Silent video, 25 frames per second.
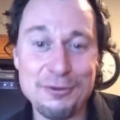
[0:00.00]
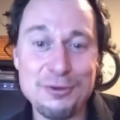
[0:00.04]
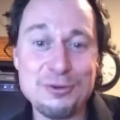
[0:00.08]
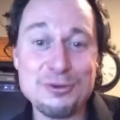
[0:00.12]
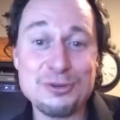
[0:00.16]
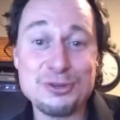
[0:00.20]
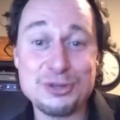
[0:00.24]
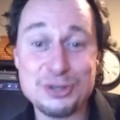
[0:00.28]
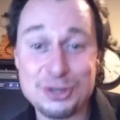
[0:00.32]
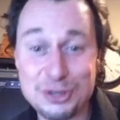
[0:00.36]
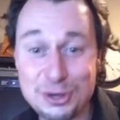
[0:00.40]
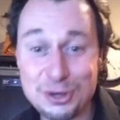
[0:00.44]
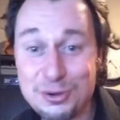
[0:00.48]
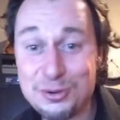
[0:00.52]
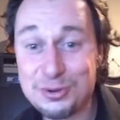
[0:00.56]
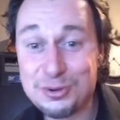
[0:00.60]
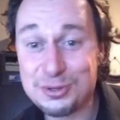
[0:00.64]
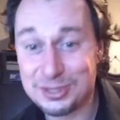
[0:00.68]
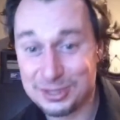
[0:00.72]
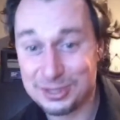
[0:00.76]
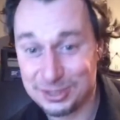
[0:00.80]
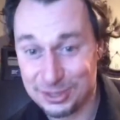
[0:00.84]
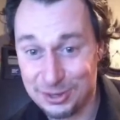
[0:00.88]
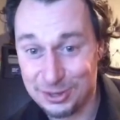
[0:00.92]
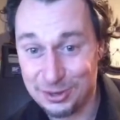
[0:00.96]

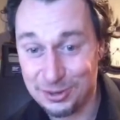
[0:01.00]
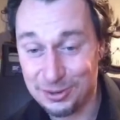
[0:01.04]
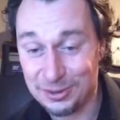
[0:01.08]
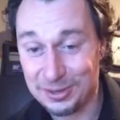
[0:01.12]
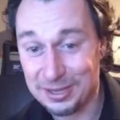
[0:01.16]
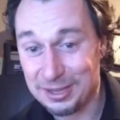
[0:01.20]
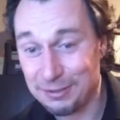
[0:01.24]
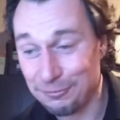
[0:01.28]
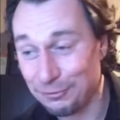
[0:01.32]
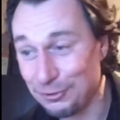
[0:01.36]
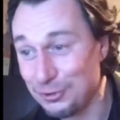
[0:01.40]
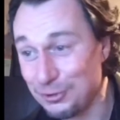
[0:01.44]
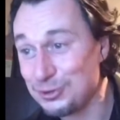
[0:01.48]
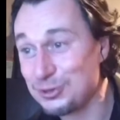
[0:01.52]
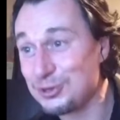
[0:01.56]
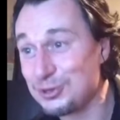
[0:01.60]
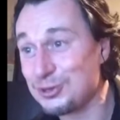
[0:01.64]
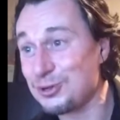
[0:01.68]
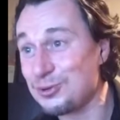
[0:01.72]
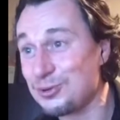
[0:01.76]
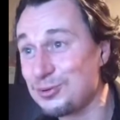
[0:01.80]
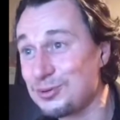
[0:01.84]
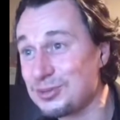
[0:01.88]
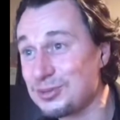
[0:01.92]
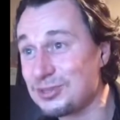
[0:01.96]
choose
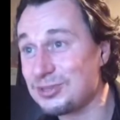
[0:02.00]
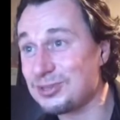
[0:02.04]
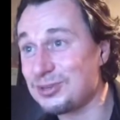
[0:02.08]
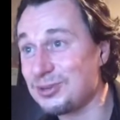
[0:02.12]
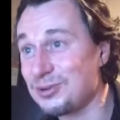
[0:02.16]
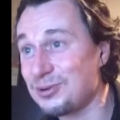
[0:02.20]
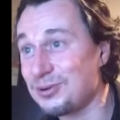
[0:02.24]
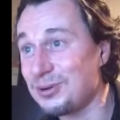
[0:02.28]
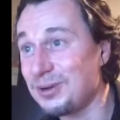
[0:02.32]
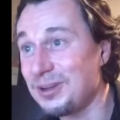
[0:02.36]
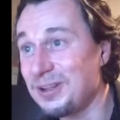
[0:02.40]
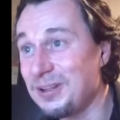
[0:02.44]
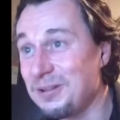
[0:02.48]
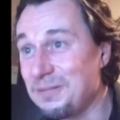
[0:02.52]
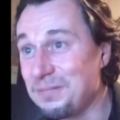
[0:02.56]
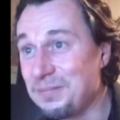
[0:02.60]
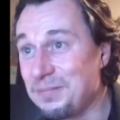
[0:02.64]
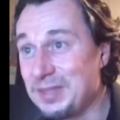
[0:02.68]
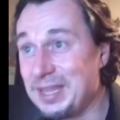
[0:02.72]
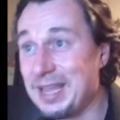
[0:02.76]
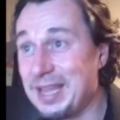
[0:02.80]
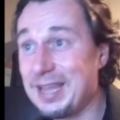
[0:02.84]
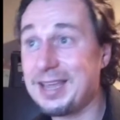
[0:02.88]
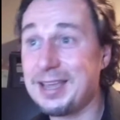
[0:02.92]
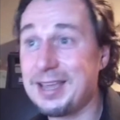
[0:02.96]
to
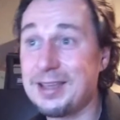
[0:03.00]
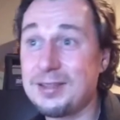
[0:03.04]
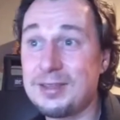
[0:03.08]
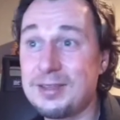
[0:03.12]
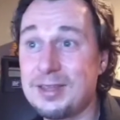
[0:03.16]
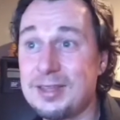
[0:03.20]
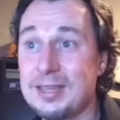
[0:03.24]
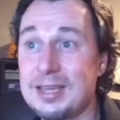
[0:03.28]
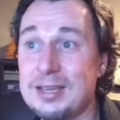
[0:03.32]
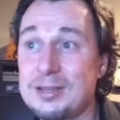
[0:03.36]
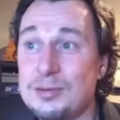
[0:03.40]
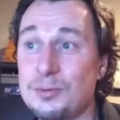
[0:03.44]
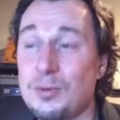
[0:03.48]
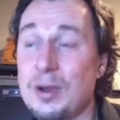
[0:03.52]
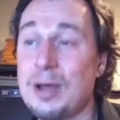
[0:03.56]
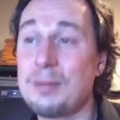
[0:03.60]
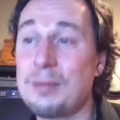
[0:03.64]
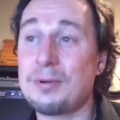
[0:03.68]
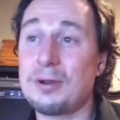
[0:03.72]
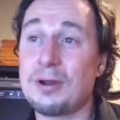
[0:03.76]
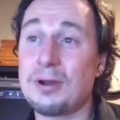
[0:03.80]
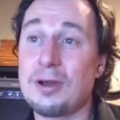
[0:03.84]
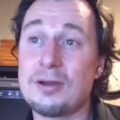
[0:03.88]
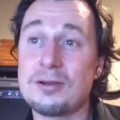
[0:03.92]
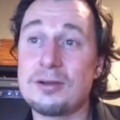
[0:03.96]
dig into these
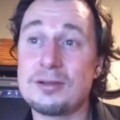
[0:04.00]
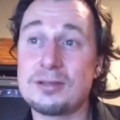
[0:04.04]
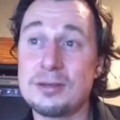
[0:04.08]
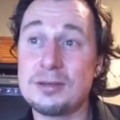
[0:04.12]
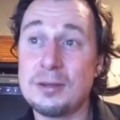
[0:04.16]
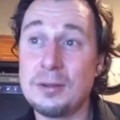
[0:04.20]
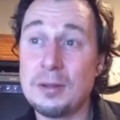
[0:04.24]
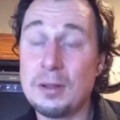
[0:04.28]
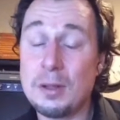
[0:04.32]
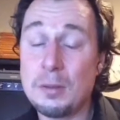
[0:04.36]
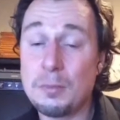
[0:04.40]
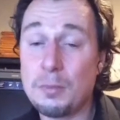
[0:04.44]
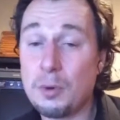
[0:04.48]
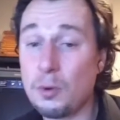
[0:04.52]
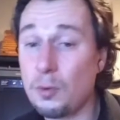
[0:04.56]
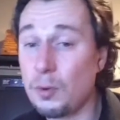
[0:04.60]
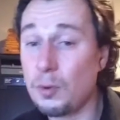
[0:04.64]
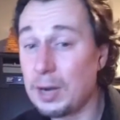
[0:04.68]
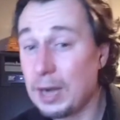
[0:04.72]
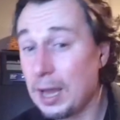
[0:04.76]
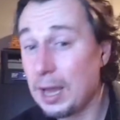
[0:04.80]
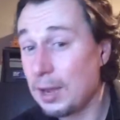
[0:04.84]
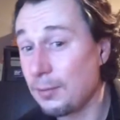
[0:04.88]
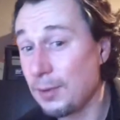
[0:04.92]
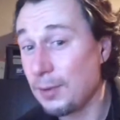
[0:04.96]
webinars, but
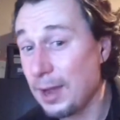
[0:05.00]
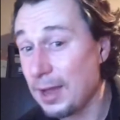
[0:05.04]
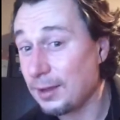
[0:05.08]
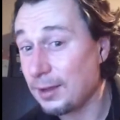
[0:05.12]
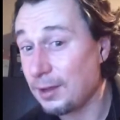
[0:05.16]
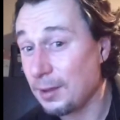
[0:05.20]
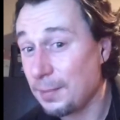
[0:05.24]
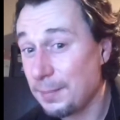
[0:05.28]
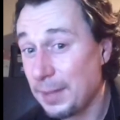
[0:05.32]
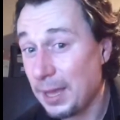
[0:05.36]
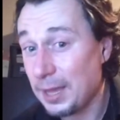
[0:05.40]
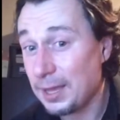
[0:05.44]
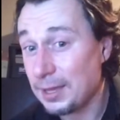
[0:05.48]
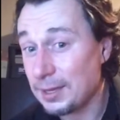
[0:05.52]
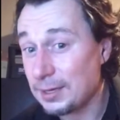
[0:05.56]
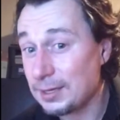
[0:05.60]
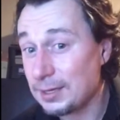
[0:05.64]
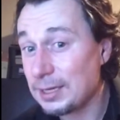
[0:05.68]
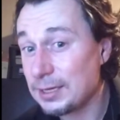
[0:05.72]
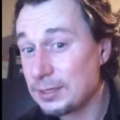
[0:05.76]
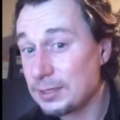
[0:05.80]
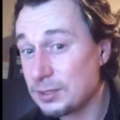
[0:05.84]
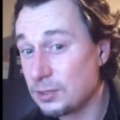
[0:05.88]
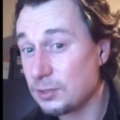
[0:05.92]
what I recommend is